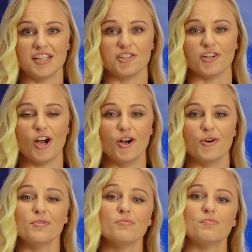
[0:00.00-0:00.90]
It's your
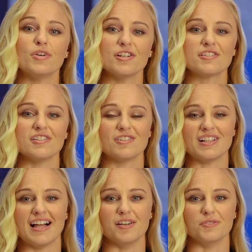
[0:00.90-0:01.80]
own personal
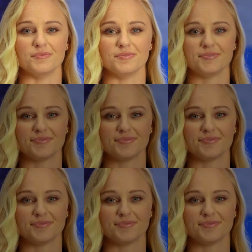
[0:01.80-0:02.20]
cloud.